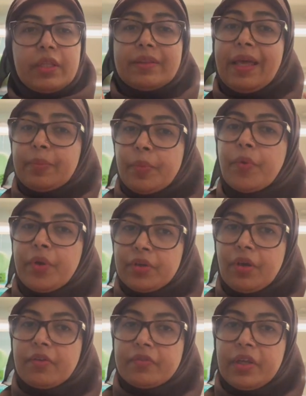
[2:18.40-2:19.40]
that point
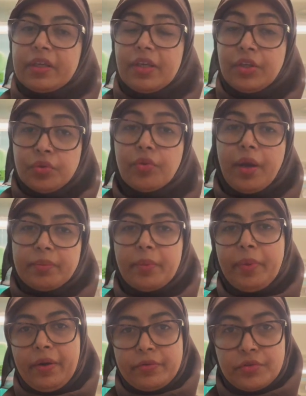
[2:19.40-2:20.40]
of like, you have the
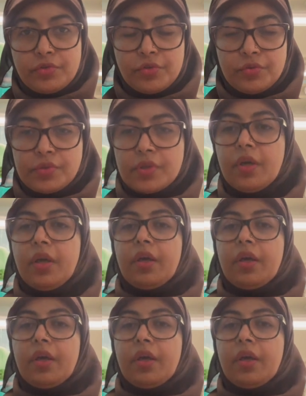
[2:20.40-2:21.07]
power to choose.